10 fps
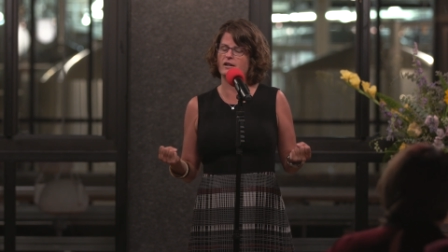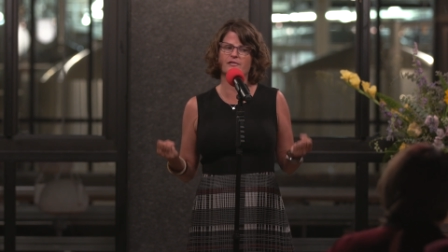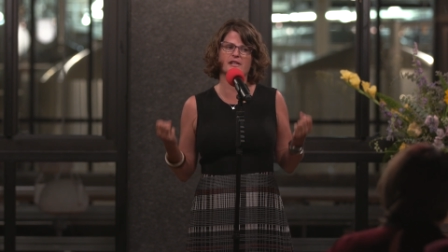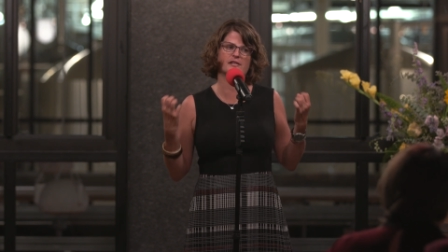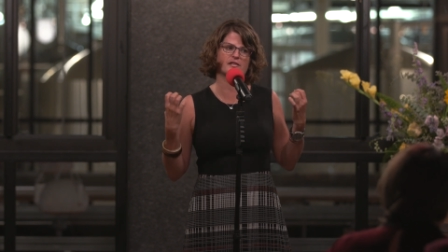Of
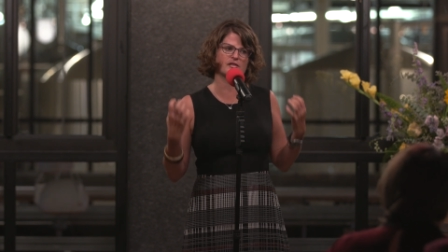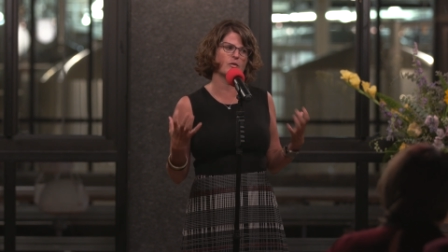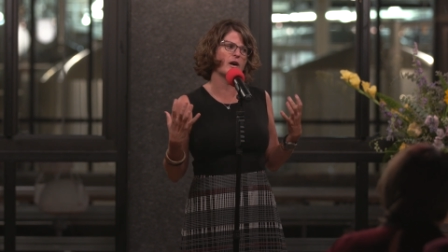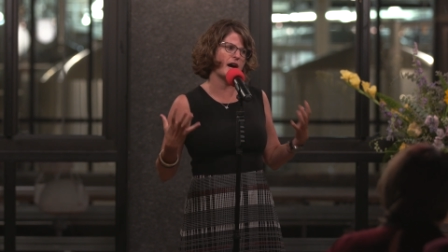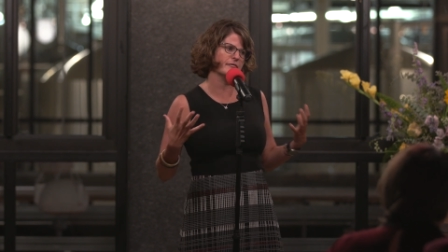it's
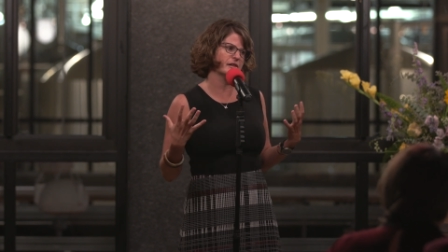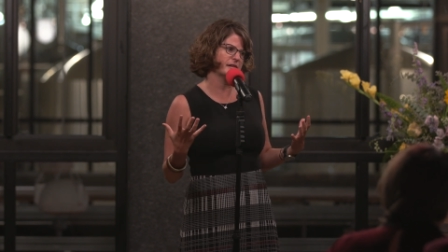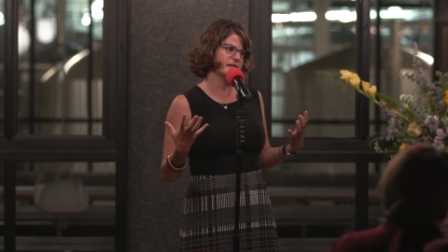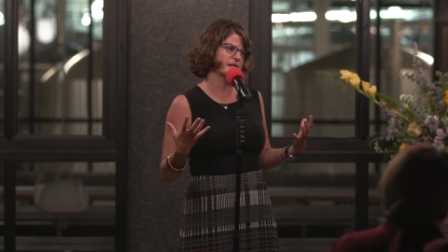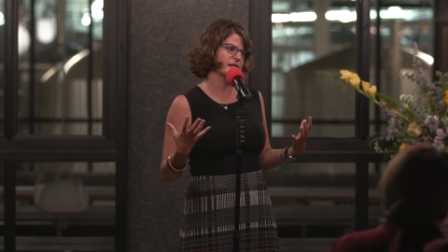so
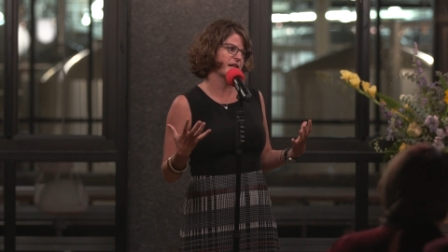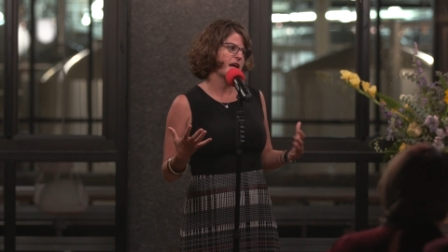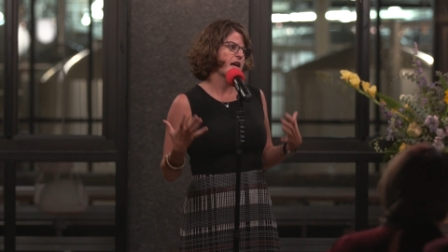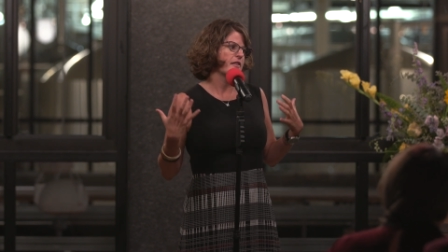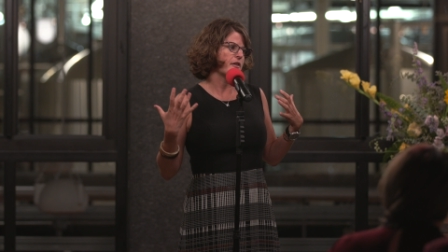obvious
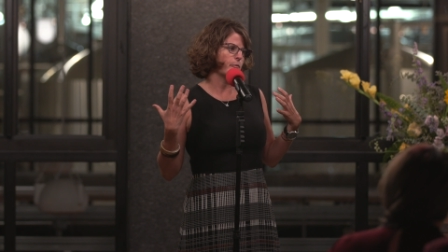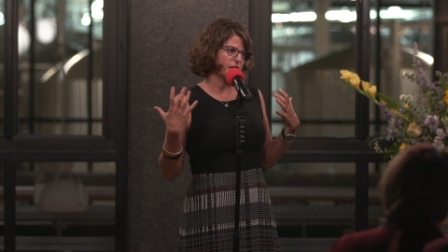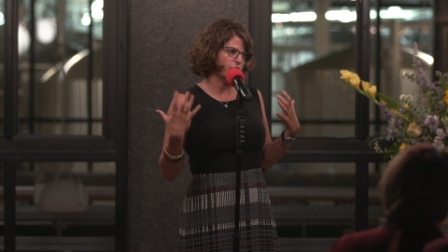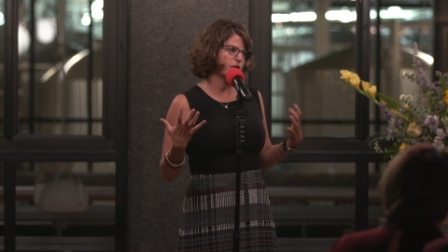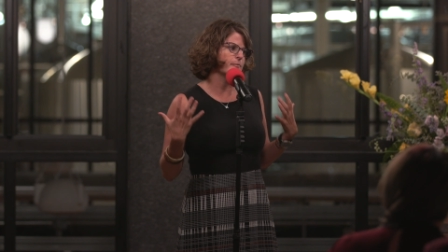that we
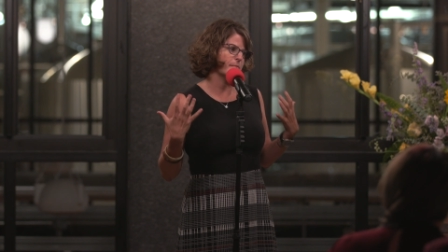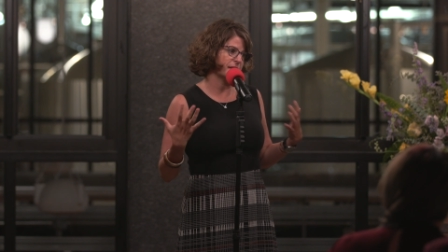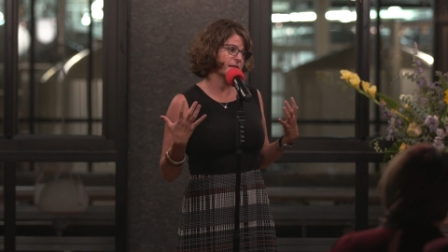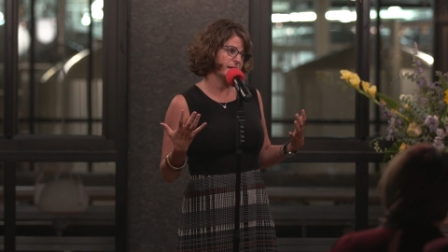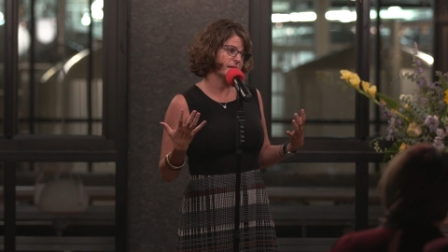could have
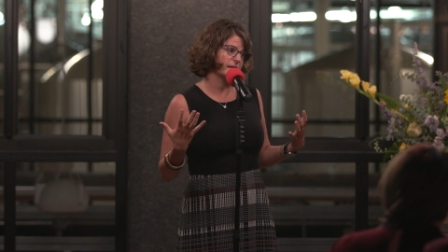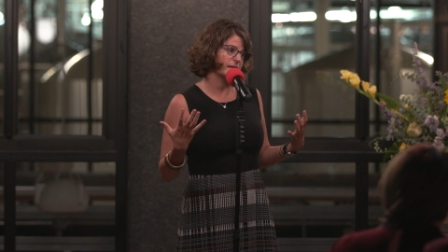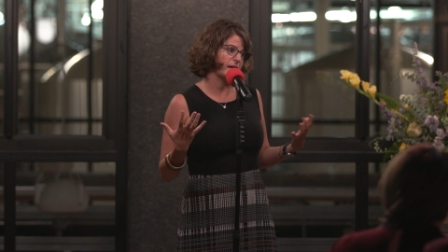missed it.